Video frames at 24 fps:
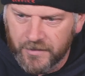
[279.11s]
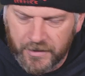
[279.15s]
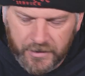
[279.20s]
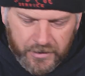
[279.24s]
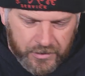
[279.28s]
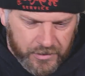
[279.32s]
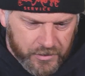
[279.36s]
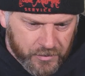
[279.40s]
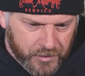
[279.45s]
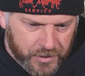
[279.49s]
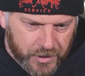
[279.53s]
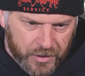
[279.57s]

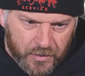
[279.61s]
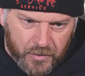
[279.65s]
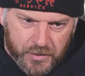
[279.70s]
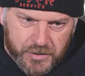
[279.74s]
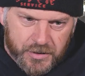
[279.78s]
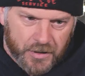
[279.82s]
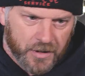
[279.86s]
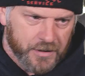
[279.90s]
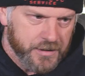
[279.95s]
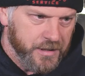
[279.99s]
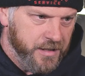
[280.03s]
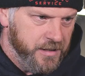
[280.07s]
You can go
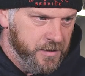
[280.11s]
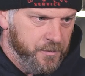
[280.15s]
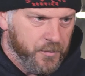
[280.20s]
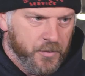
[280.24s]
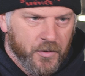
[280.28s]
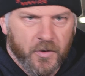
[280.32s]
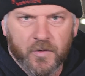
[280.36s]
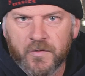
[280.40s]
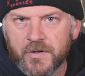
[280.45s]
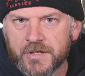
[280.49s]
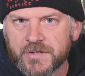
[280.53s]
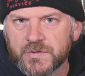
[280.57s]
talk to any
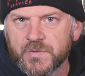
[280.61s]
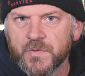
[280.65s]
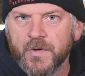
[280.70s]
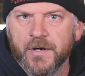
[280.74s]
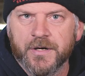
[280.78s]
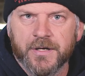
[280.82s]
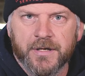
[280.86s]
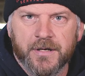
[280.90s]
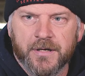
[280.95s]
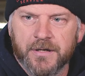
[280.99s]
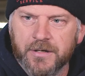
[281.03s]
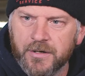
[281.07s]
pro that's
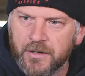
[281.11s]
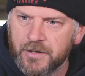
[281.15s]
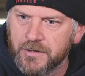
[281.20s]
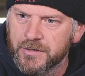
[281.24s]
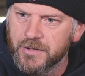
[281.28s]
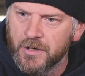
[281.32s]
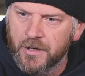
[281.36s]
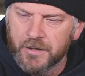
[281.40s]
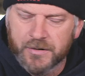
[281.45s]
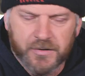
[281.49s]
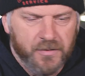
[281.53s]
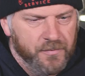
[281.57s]
running it. You can
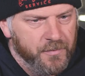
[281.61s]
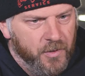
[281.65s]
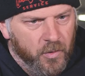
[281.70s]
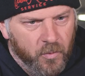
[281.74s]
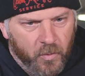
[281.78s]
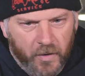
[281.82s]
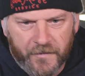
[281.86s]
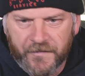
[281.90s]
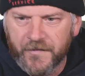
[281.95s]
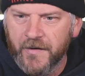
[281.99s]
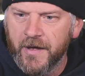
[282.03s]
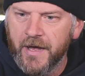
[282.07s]
talk to them about
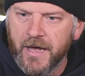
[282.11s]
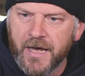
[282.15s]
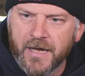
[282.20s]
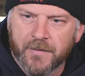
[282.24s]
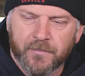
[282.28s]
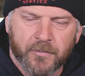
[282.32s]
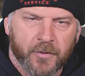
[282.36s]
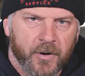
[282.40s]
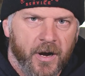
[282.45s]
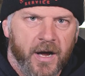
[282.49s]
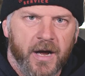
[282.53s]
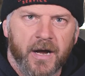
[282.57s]
what they
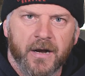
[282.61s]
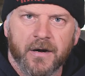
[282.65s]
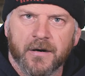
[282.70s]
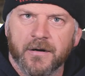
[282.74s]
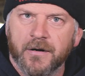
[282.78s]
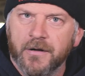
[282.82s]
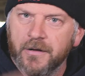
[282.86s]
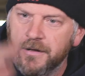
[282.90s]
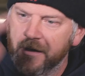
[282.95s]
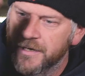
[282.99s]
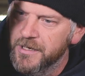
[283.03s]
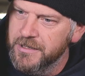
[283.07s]
had
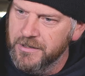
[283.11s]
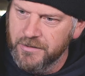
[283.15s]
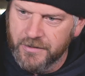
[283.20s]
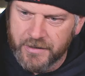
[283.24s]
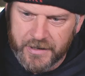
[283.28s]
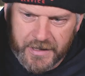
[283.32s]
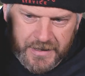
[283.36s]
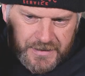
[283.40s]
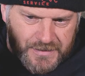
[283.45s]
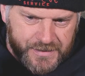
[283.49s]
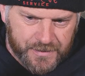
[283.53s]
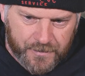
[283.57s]
prior and you
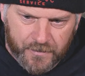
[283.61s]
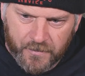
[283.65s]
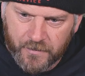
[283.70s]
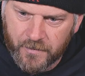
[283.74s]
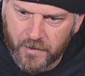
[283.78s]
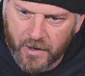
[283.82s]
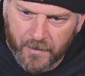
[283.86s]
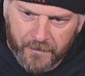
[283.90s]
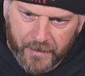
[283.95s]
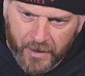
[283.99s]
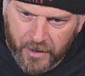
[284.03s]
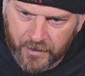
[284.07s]
can ask them
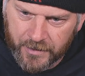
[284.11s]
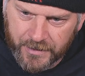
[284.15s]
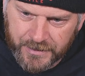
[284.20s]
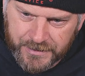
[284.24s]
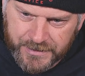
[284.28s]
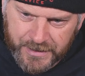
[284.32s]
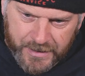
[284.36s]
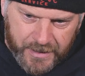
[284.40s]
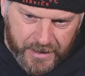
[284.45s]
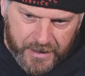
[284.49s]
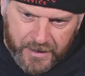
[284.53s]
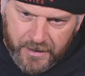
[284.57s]
about it
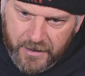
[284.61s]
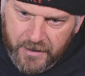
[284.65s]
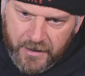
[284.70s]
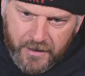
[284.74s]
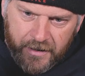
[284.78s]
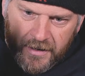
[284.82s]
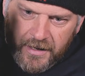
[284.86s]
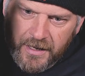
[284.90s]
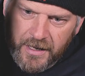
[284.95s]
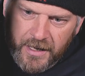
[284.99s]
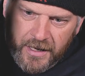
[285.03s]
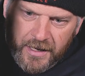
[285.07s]
today.
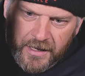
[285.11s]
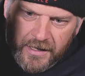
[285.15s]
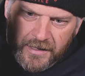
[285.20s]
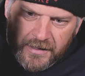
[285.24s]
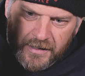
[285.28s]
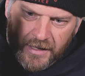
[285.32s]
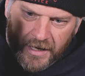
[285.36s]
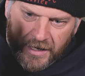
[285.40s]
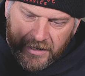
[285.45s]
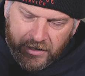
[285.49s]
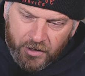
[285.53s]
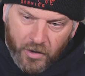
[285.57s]

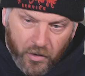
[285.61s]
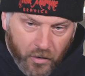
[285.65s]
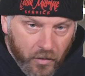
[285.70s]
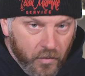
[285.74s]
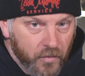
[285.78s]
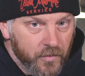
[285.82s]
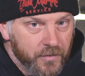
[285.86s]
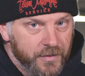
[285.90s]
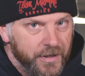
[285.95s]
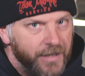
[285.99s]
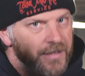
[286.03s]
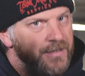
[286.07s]
And I
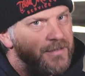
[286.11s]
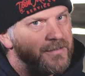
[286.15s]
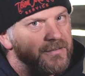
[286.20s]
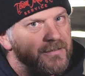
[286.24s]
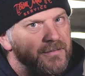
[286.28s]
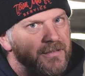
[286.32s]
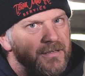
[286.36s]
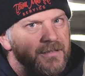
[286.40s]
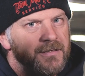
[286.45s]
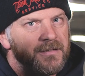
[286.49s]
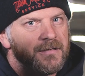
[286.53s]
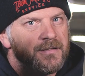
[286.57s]
know, hey,
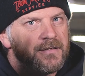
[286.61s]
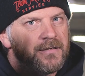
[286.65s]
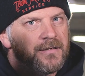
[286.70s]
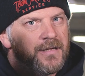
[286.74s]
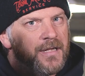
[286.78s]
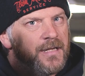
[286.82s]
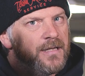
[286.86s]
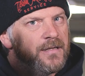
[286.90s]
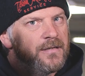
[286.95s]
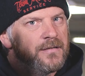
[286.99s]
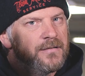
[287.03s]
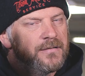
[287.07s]

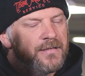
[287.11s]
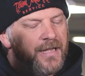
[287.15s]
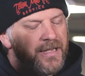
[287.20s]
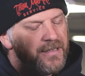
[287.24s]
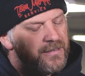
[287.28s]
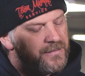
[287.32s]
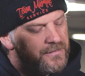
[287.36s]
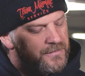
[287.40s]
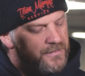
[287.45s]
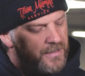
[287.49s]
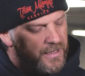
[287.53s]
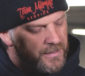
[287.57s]

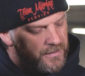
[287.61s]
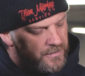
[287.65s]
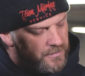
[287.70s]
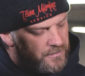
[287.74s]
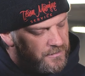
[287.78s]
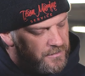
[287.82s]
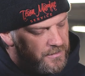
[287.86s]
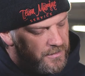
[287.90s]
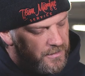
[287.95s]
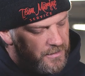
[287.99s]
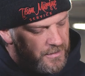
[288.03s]
I know.